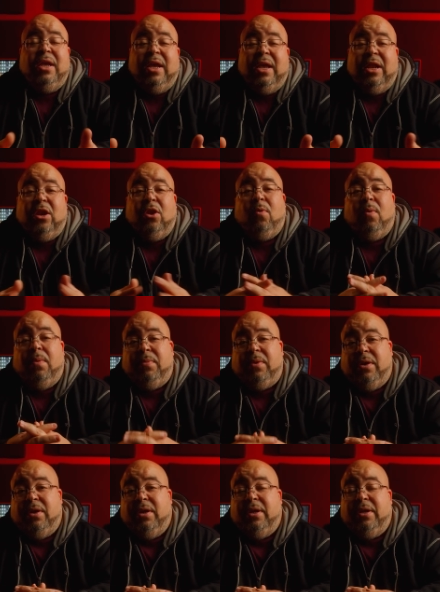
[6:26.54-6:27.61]
and know I'm
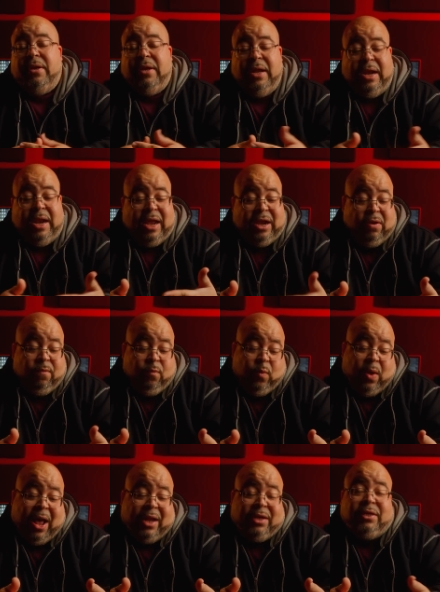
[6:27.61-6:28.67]
good and I can
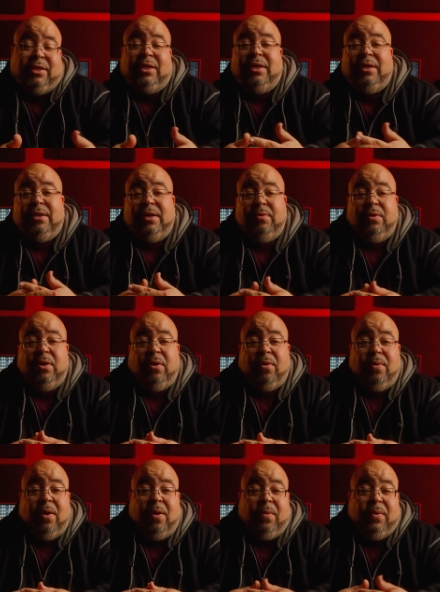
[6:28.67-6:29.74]
watch it, you
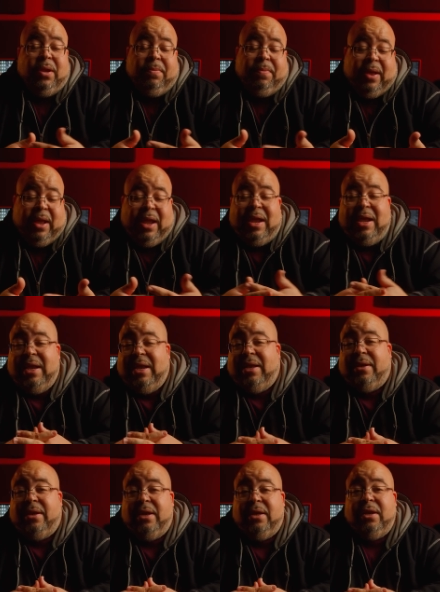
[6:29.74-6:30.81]
know, in my
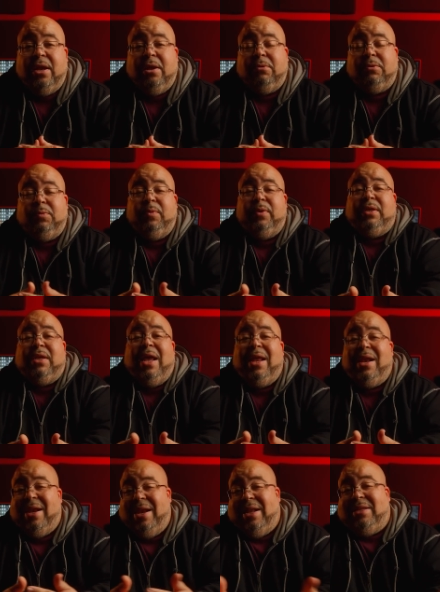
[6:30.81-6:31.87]
hand. And it helps with
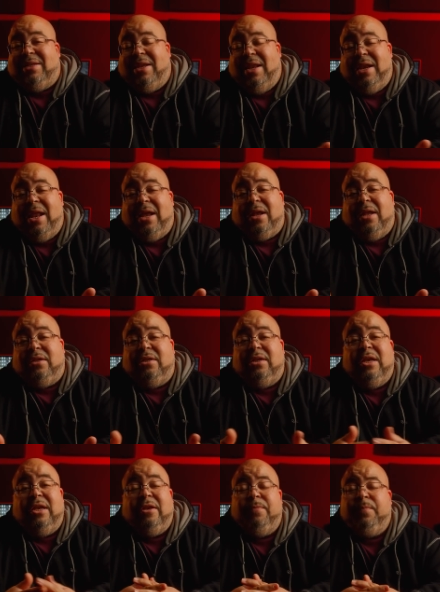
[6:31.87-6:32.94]
that. And, I, and like I
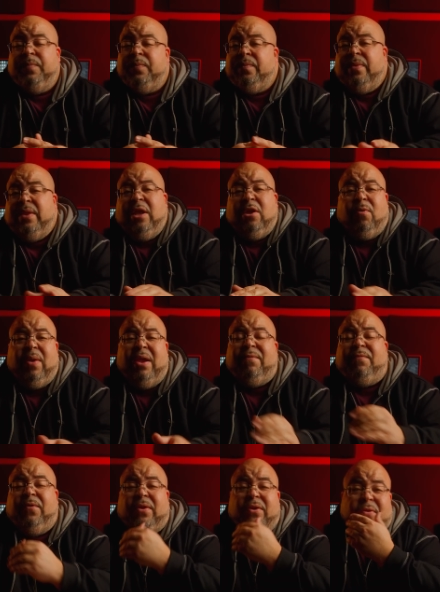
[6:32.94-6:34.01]
said, great
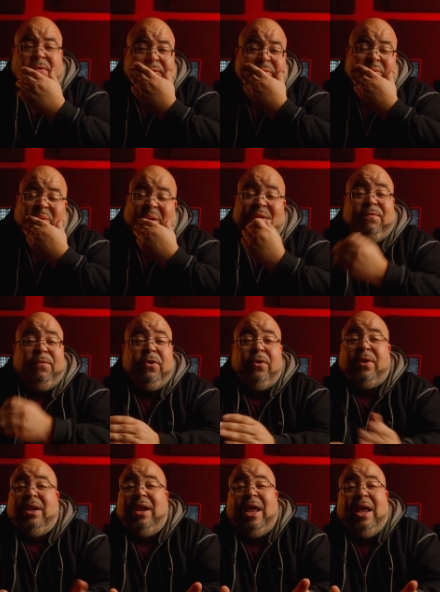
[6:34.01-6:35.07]
for great for your
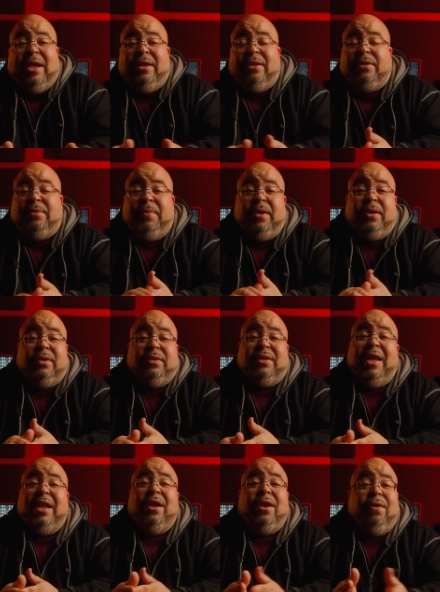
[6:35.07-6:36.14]
clients because
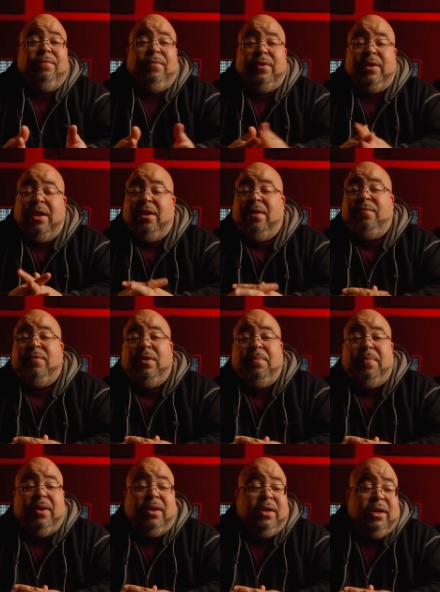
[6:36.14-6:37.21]
they love it. They love the
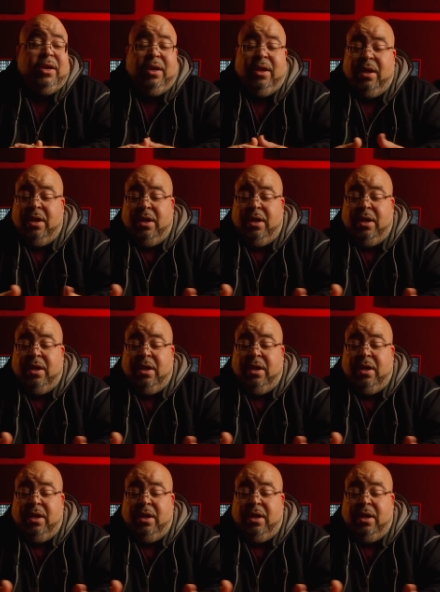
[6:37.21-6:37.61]
ability